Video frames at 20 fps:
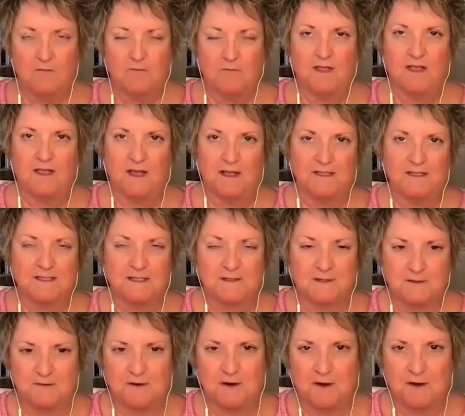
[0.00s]
Because
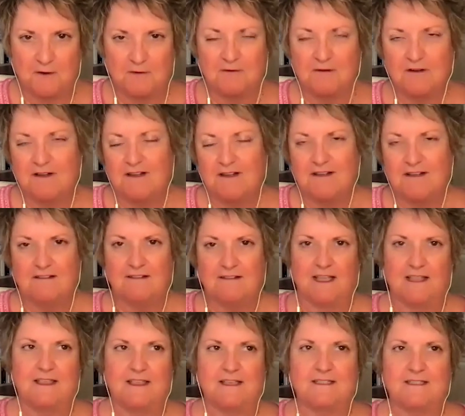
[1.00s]
as you know,
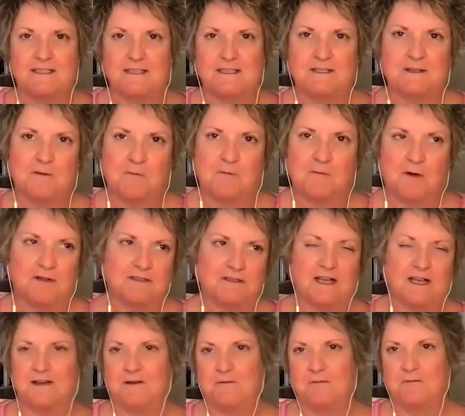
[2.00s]
like this is a
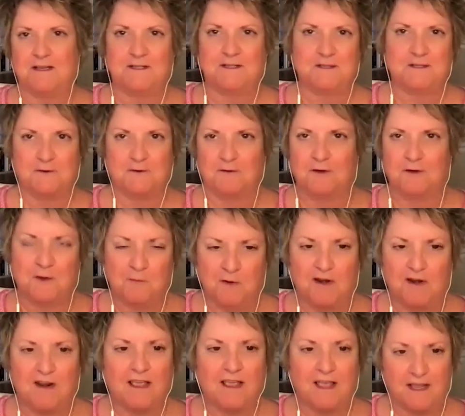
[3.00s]
multi-dimensional
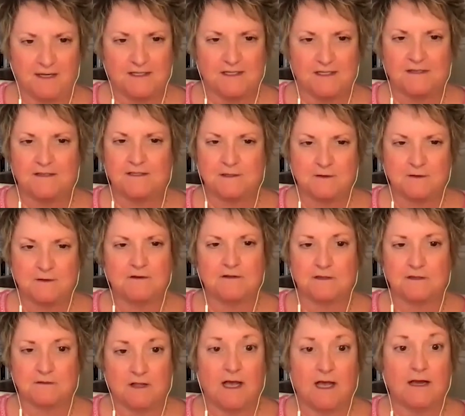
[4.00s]
communication, so
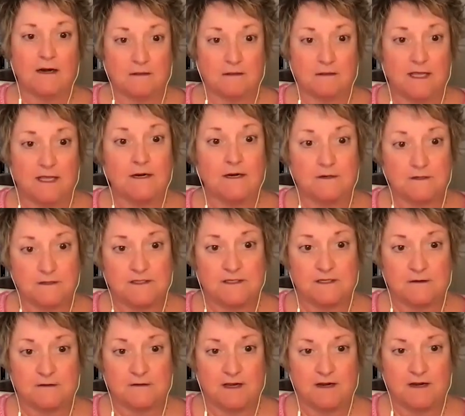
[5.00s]
there's a lot of layers
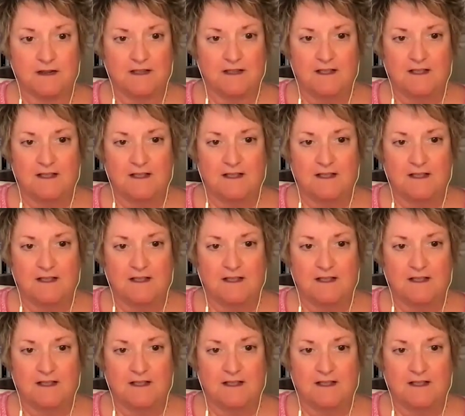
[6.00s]
to it.